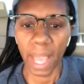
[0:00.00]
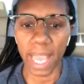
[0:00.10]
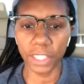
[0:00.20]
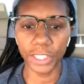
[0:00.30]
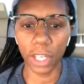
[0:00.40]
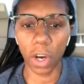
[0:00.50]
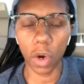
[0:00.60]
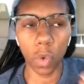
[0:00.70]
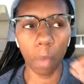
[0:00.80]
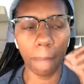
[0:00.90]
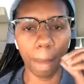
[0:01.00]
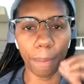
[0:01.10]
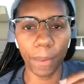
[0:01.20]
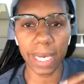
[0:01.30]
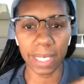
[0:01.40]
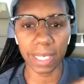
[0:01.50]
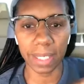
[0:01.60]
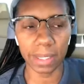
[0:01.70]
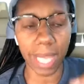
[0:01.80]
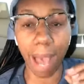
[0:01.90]
And so my point
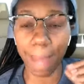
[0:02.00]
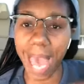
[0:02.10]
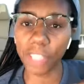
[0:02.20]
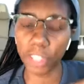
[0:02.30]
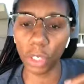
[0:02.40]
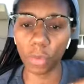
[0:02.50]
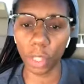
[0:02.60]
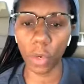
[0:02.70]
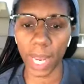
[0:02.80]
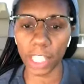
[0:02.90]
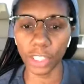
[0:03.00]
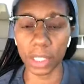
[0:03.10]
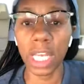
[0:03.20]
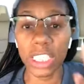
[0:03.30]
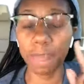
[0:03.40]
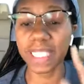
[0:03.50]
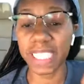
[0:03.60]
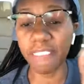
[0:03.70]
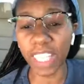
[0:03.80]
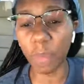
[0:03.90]
is, I'm asking you a real question,
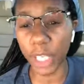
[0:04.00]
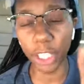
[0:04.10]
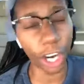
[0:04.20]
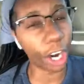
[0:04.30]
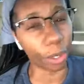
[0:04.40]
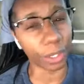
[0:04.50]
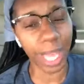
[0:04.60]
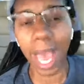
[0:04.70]
specifically when you're hurt